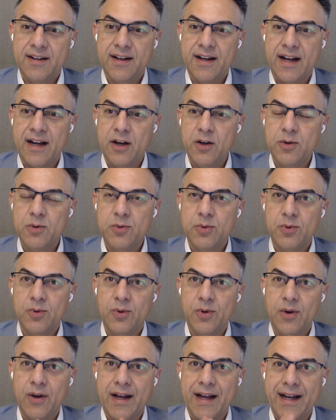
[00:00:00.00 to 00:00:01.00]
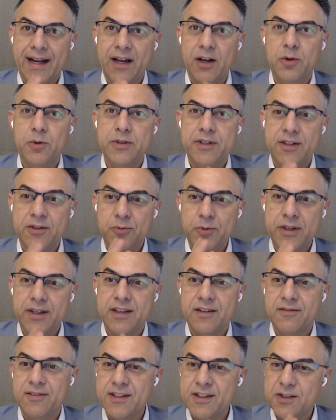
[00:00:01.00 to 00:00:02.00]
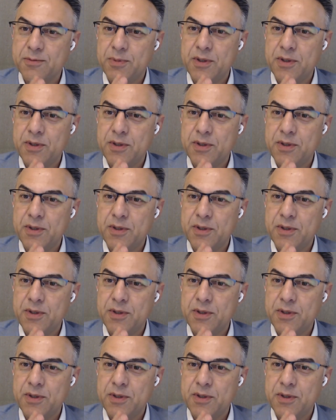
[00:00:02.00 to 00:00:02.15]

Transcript: how did we convince